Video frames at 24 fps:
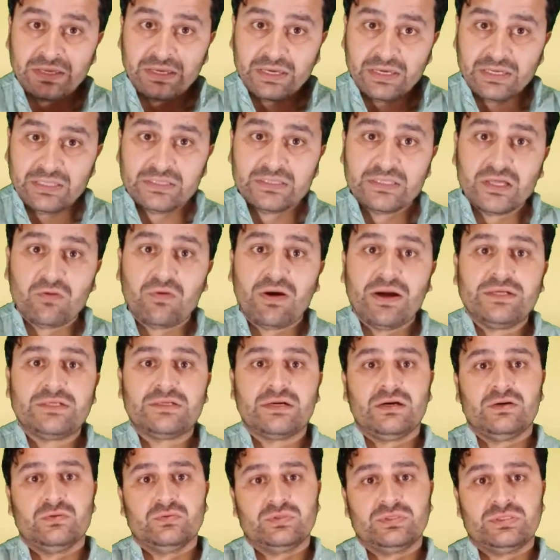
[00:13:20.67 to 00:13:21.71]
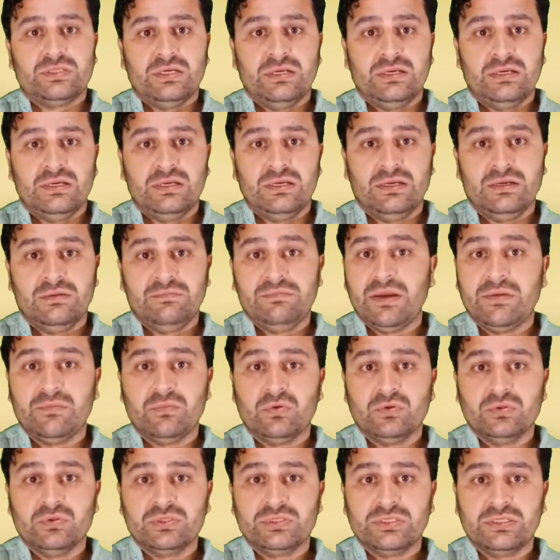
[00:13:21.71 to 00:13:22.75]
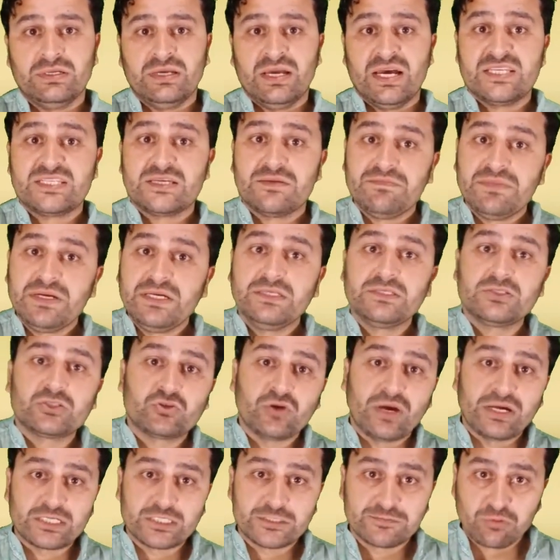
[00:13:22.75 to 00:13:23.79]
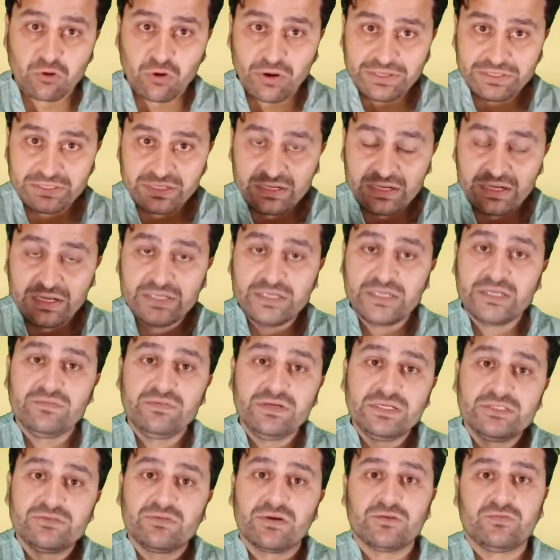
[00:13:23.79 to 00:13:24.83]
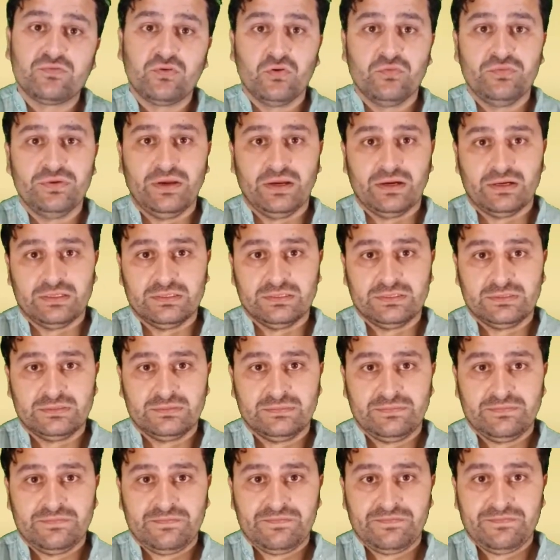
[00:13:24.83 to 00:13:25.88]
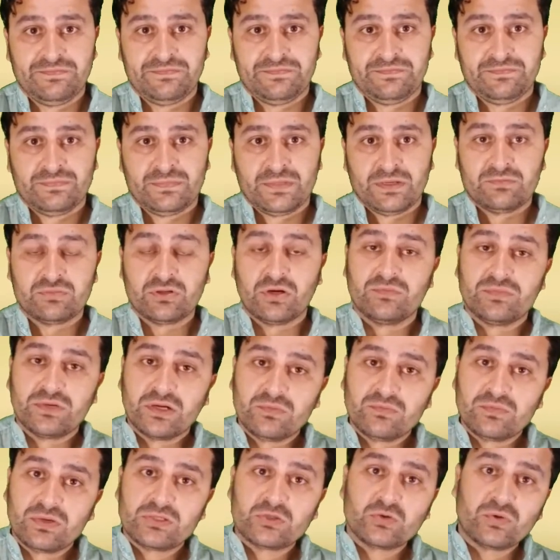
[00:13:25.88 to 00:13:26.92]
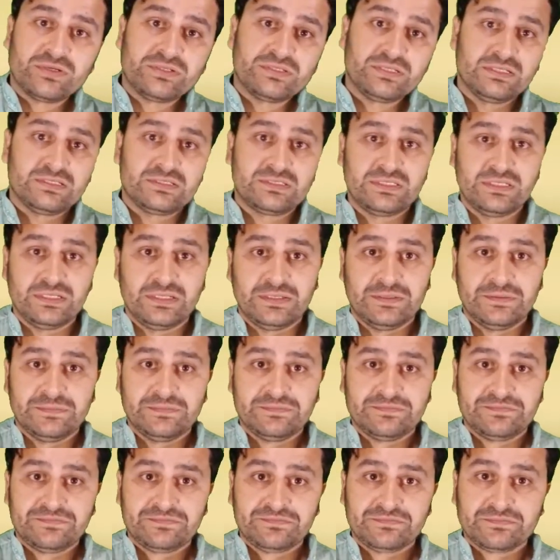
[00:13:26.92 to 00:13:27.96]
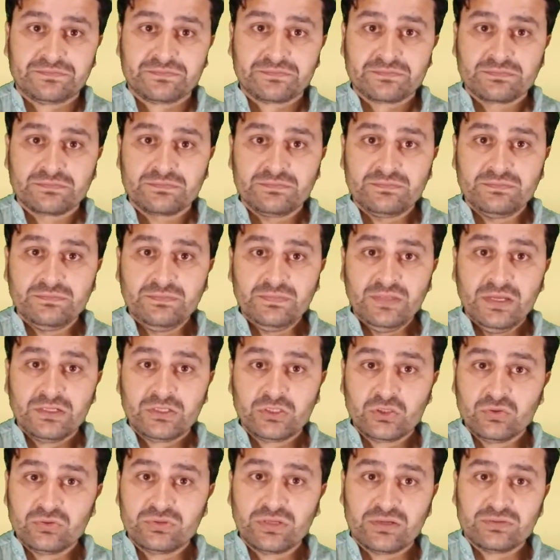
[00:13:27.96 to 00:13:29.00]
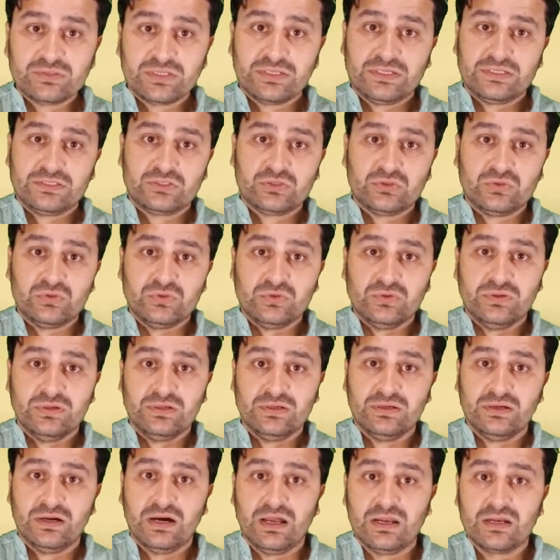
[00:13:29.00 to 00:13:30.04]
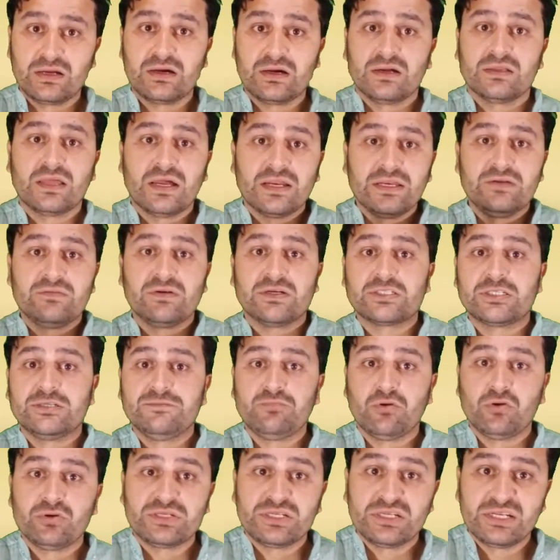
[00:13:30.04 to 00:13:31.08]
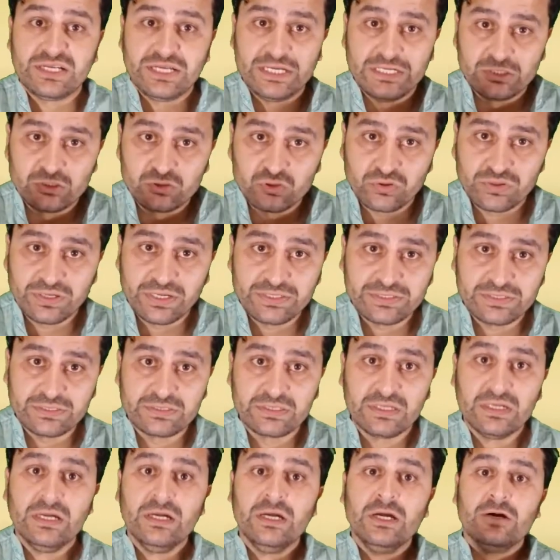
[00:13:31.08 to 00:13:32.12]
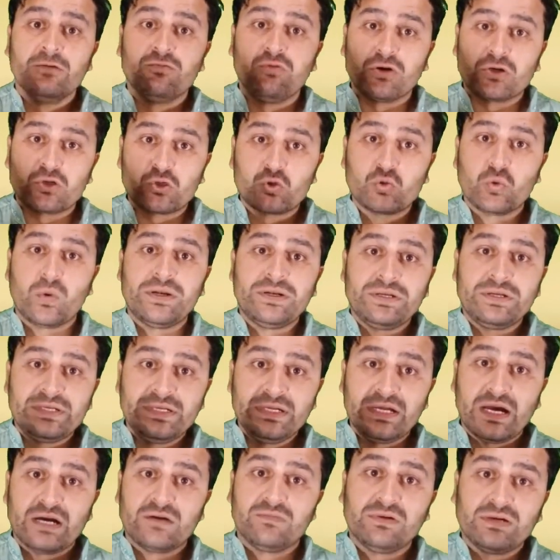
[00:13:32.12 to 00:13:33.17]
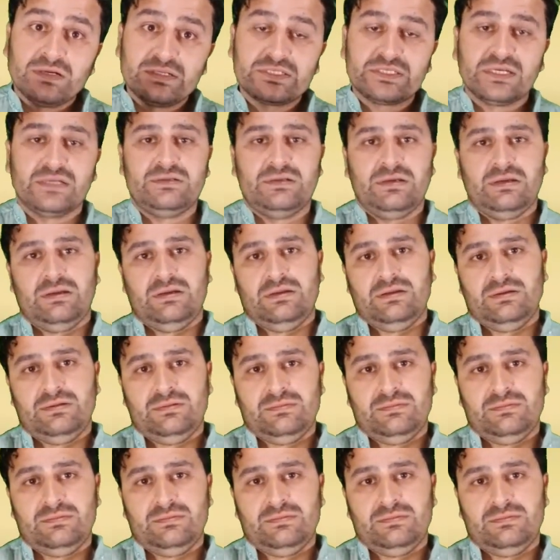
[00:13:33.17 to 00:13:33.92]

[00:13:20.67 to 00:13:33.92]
in the White House memos as a means to exploit individual phobias. From November 23, 2002, Al-Qatani was reportedly interrogated for 20 hours a day